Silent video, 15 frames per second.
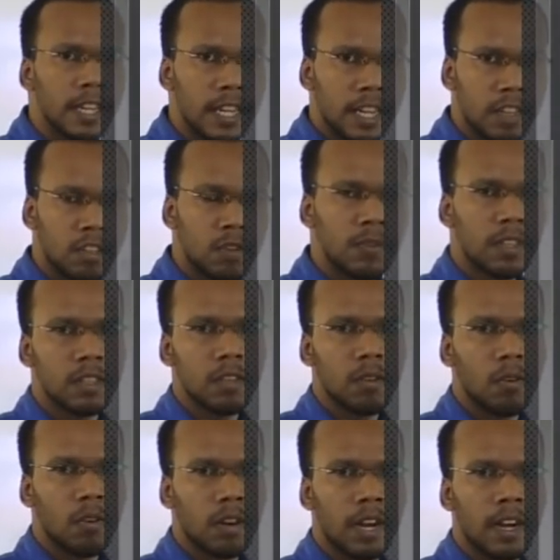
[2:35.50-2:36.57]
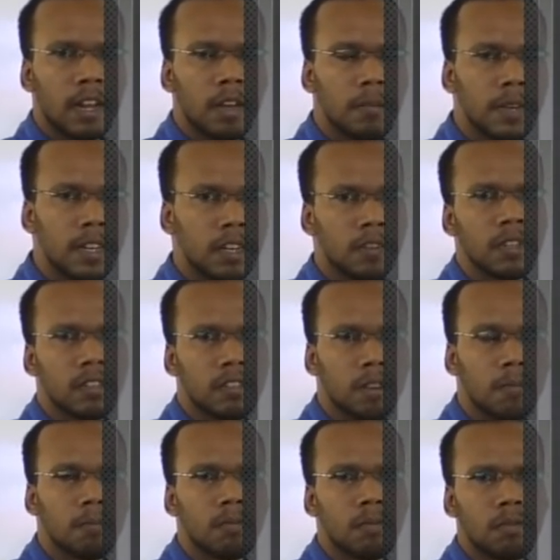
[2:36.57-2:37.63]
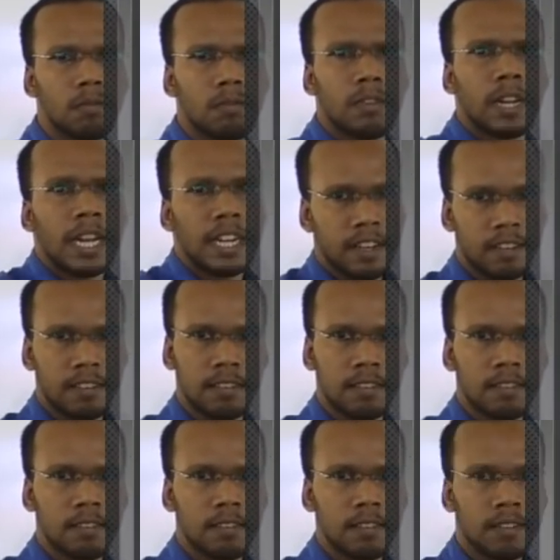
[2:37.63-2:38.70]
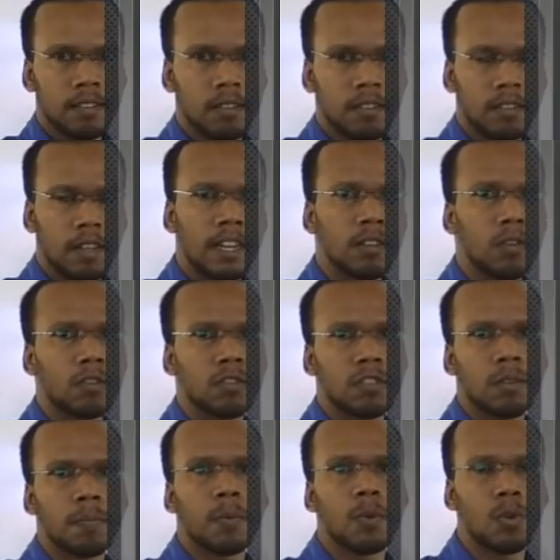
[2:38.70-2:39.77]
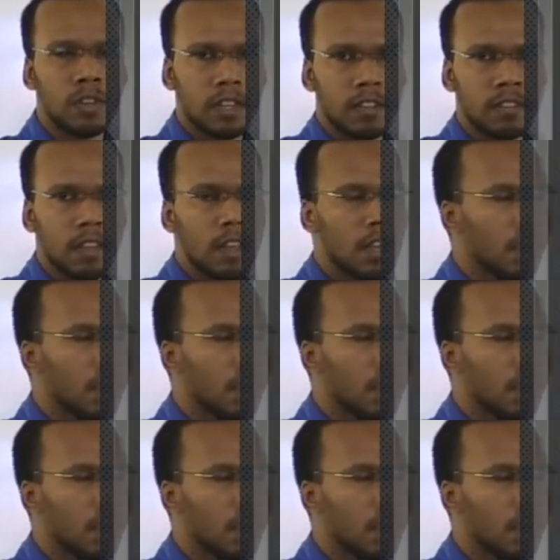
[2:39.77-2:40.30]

increased with or contaminated with some nitrates and also some pollutants.